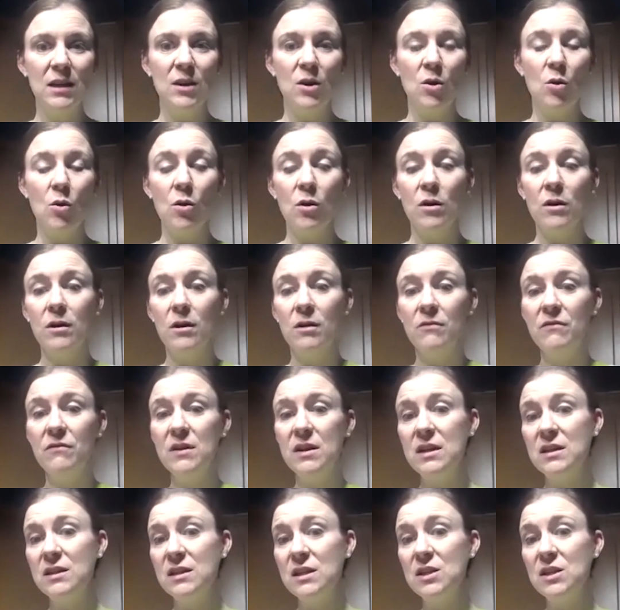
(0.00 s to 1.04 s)
or a fun
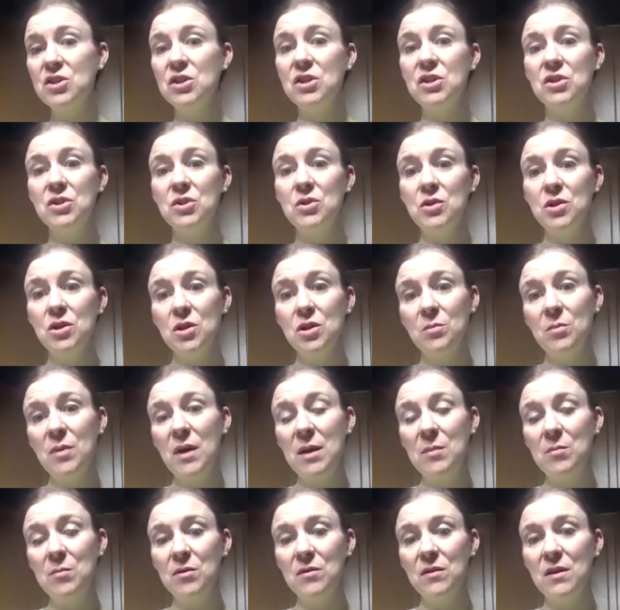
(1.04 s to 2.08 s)
addition to your
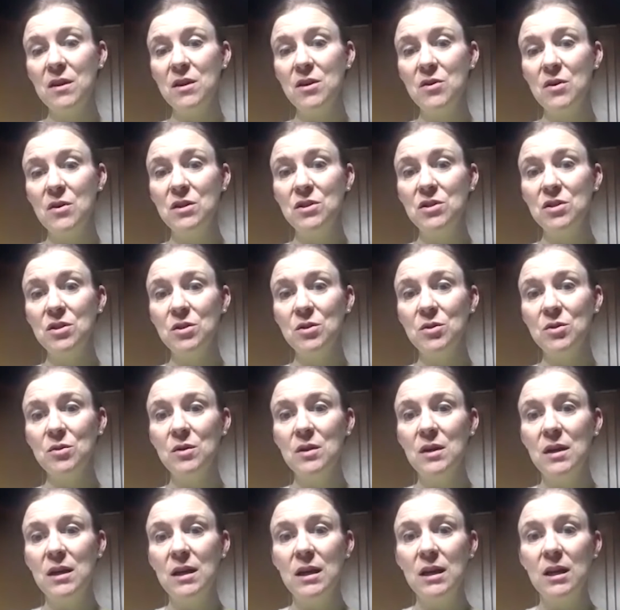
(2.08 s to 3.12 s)
paper that you can do
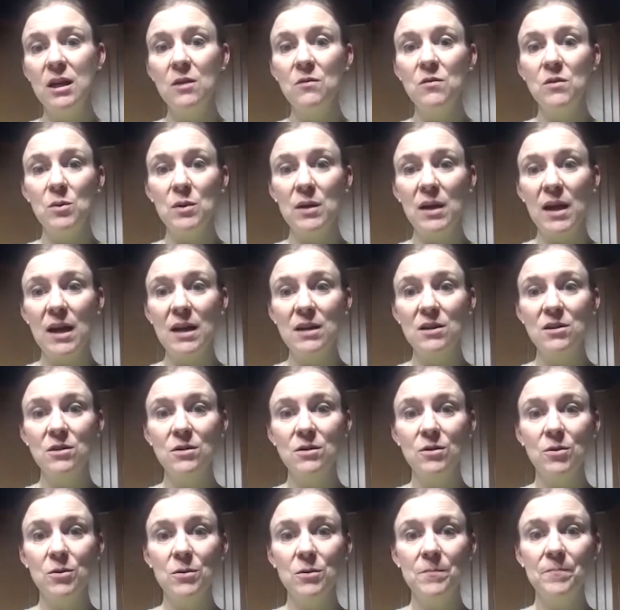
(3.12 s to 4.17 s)
if you would like
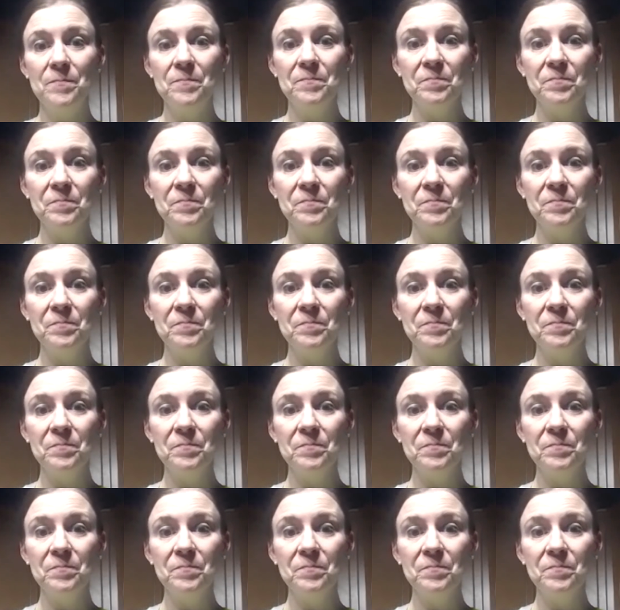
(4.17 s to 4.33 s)
to